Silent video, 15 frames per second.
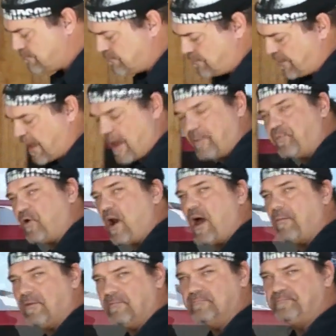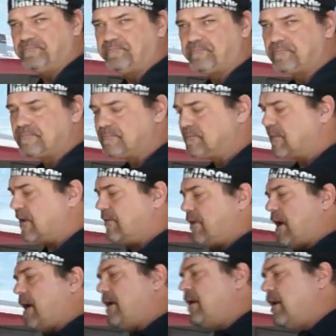without a problem,
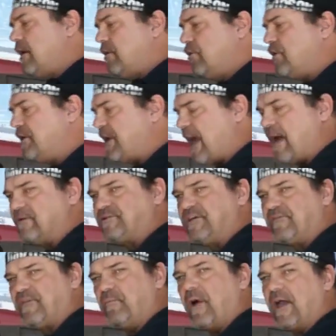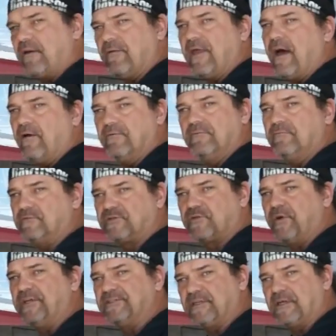right? You can downshift the bike without
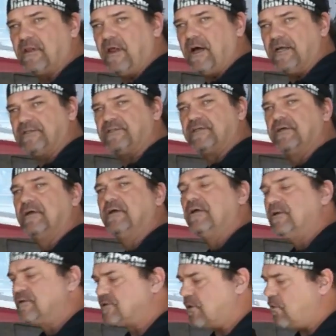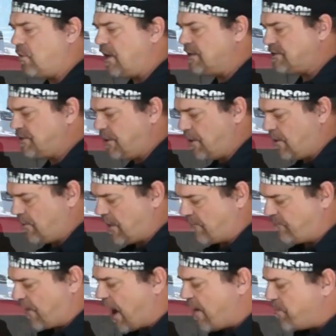squeezing the clutch. But once
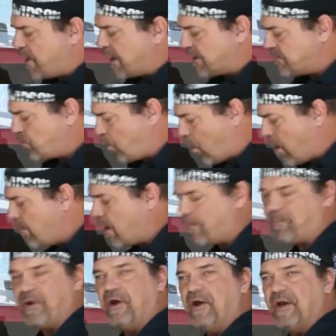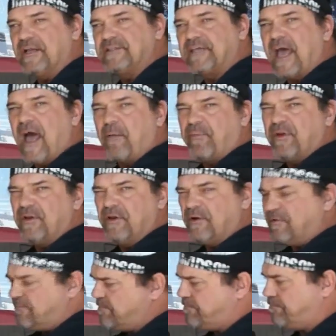that 5-minute warm-up period is happening, you're